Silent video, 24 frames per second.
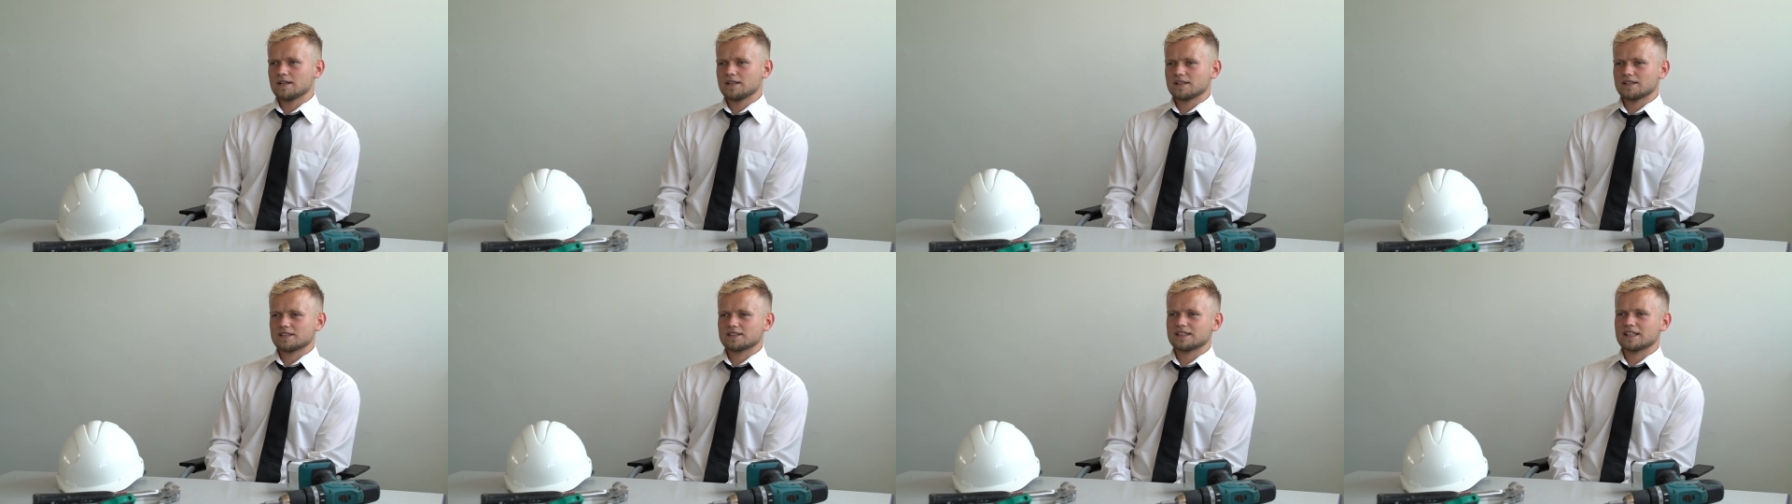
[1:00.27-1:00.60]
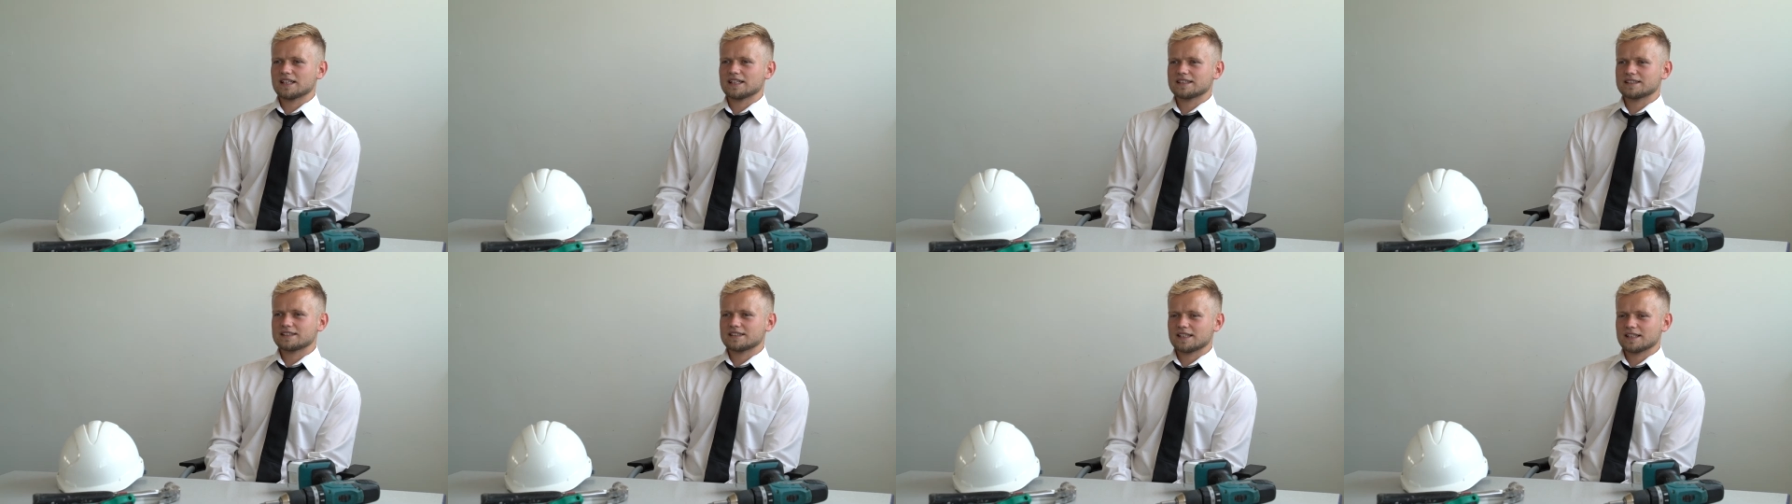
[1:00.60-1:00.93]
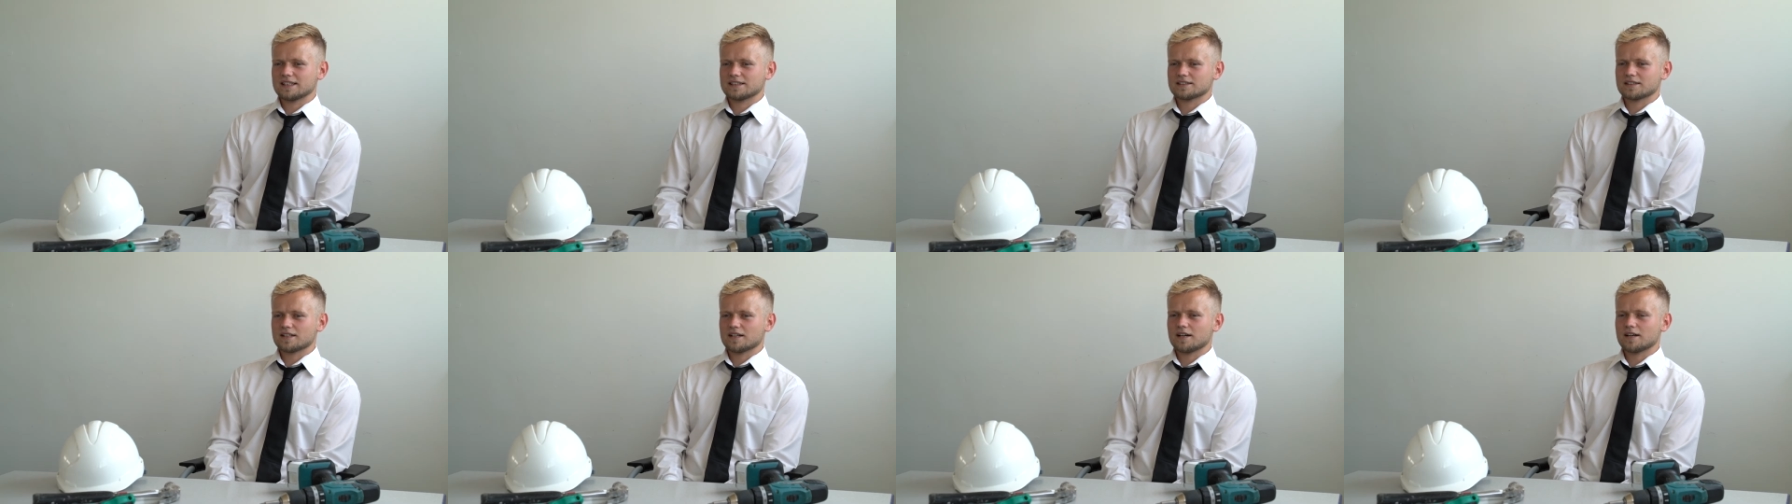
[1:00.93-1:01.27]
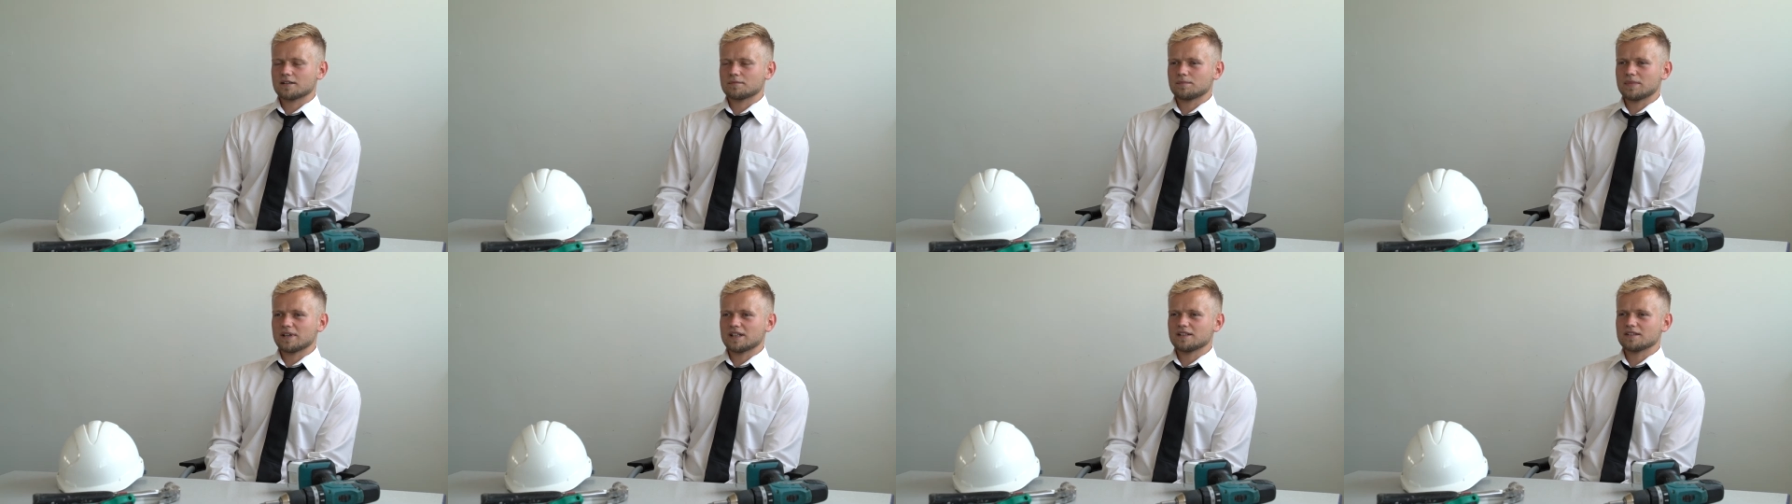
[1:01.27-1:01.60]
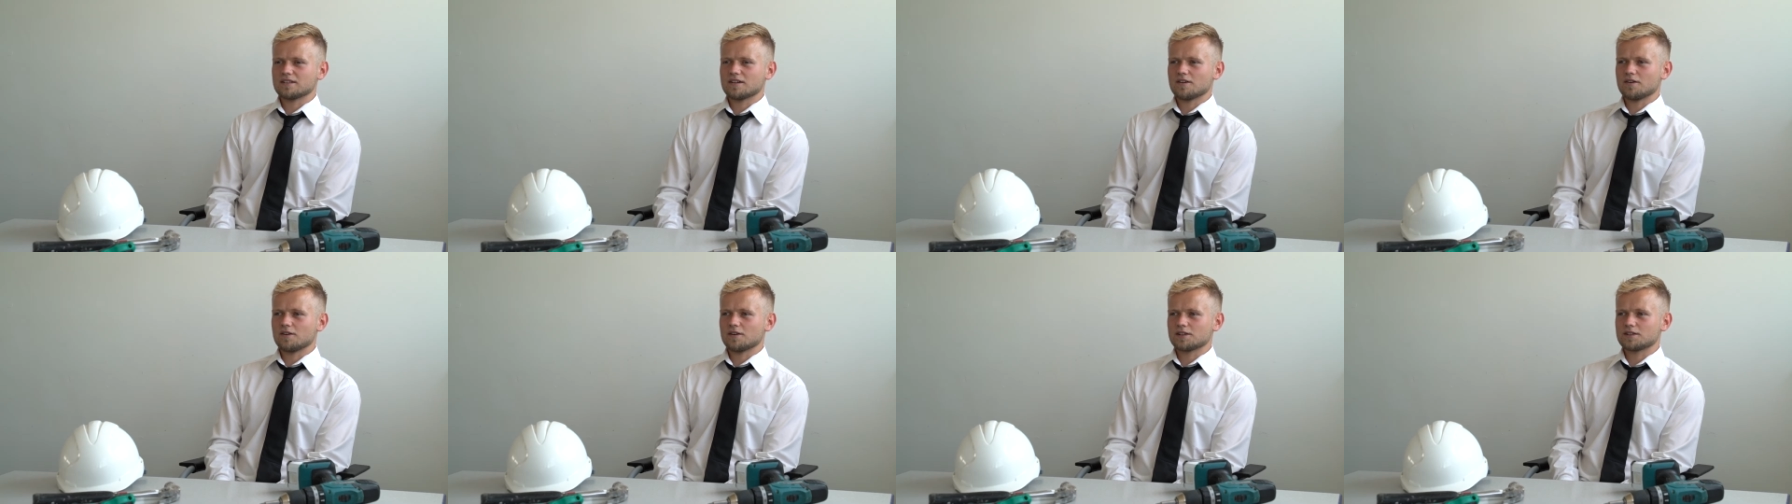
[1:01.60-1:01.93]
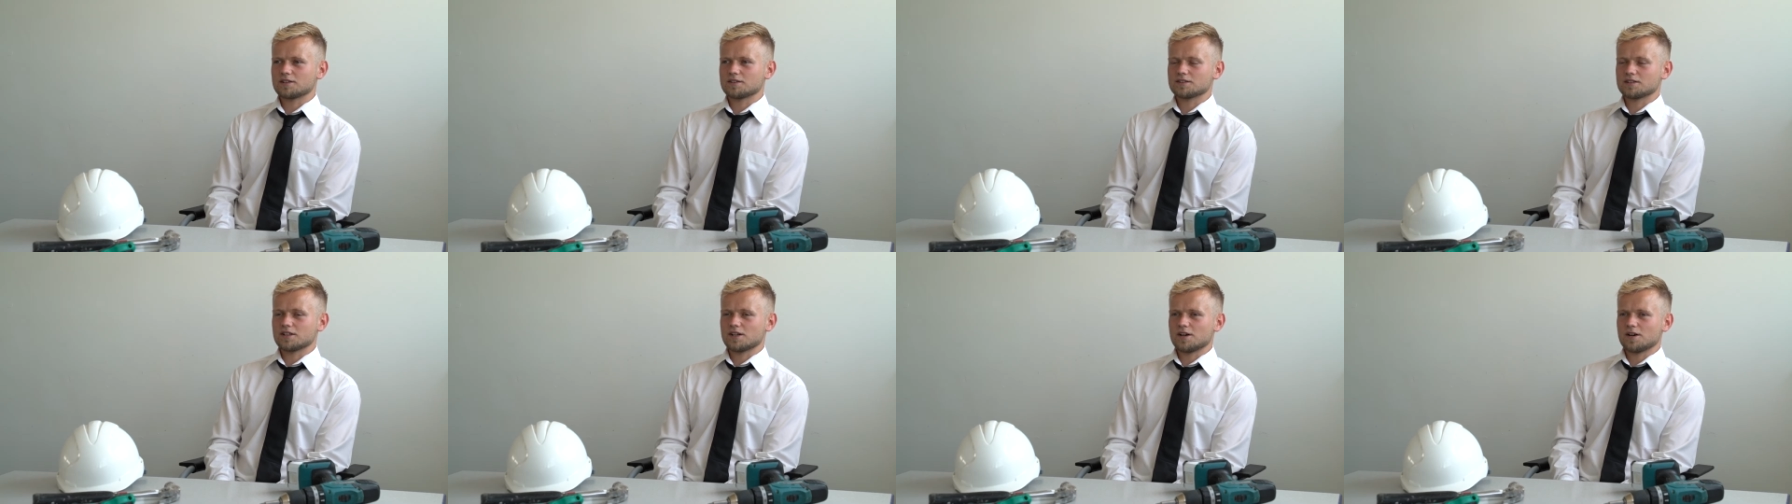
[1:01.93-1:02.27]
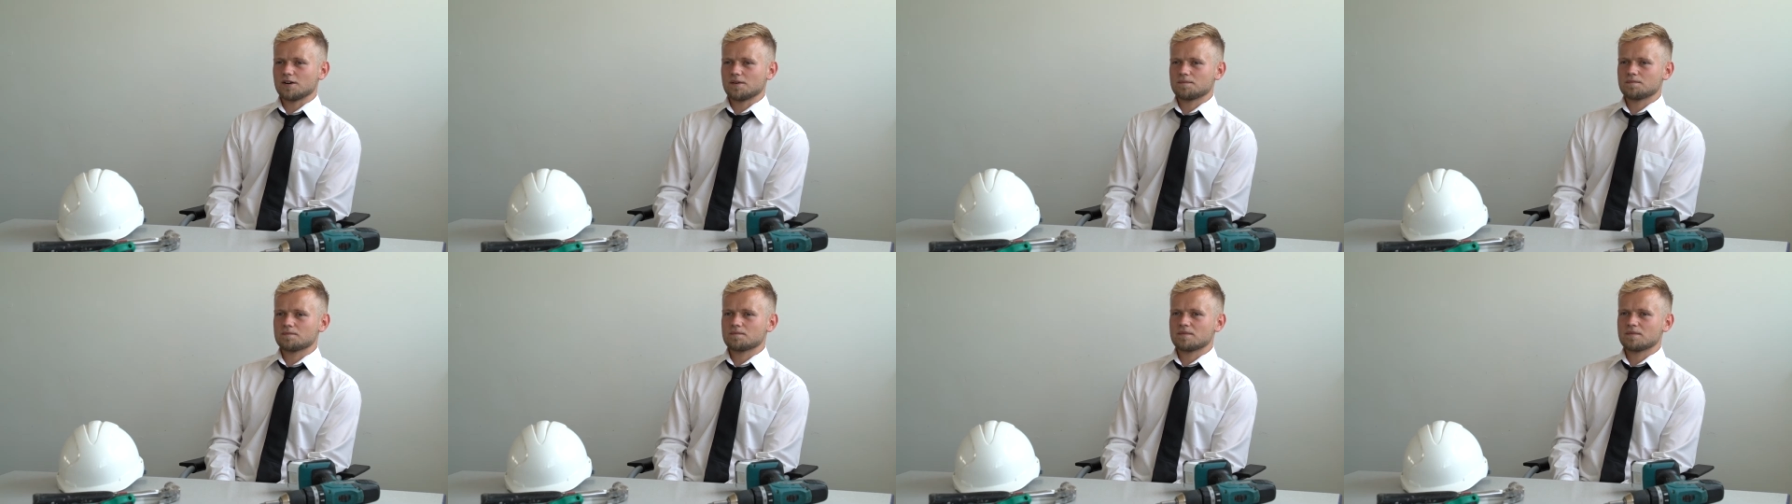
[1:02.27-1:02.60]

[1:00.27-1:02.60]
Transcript: CSCS card meant that I could uh,